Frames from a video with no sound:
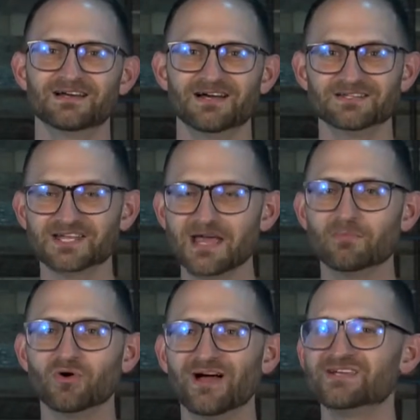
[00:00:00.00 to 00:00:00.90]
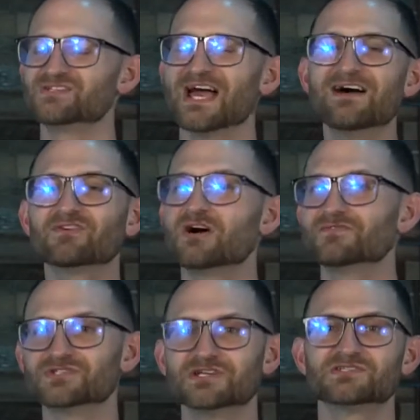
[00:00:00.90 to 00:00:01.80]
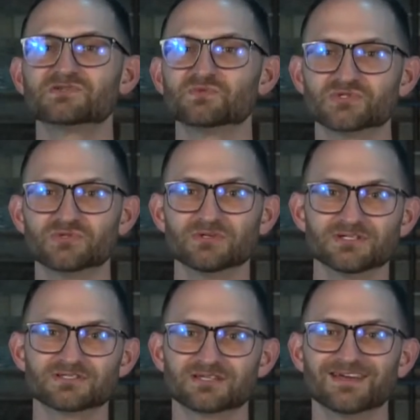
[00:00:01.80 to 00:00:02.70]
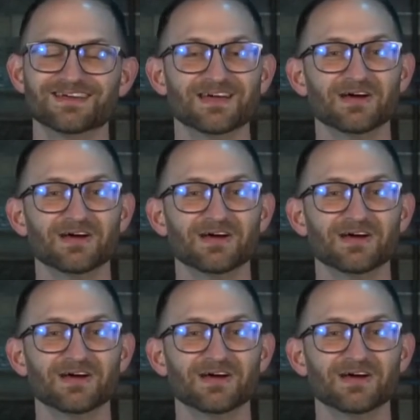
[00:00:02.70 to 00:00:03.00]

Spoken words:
a table and just have conversations with students.